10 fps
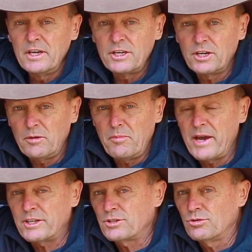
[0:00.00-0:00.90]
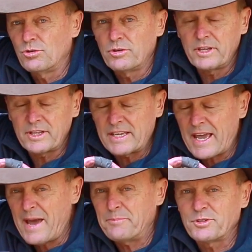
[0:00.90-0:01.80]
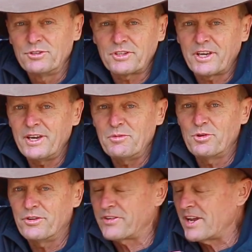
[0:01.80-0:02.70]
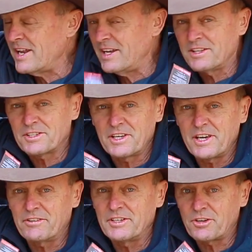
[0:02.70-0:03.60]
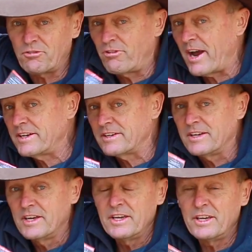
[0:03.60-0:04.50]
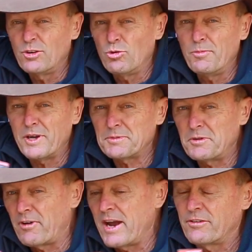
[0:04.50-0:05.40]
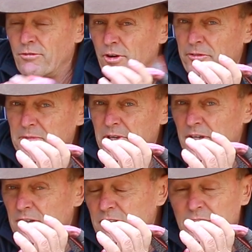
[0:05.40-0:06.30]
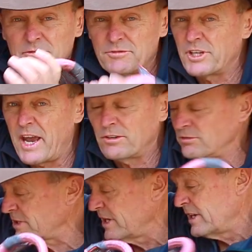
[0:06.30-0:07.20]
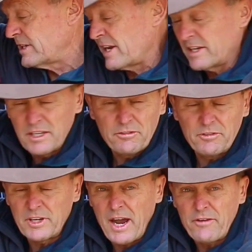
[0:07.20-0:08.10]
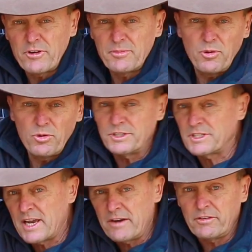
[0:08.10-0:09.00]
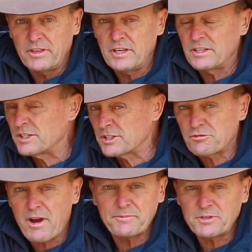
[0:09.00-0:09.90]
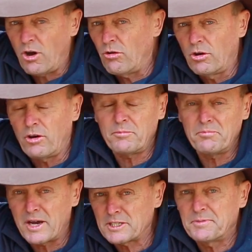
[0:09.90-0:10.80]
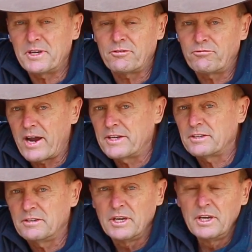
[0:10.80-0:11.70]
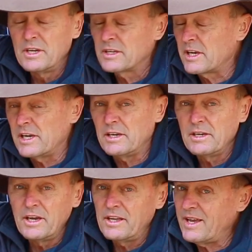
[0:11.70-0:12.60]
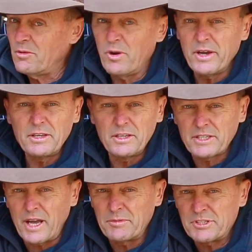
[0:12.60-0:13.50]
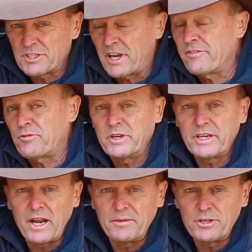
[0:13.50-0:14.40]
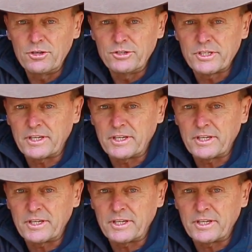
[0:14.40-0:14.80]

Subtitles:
you've got to make sure that the absolute key word for any of this gear is rated. It all must be rated, right from your shackles down to your recovery points, everything, your straps, the whole lot must be a rated gear, and that way it's going to be safe when you're going to be using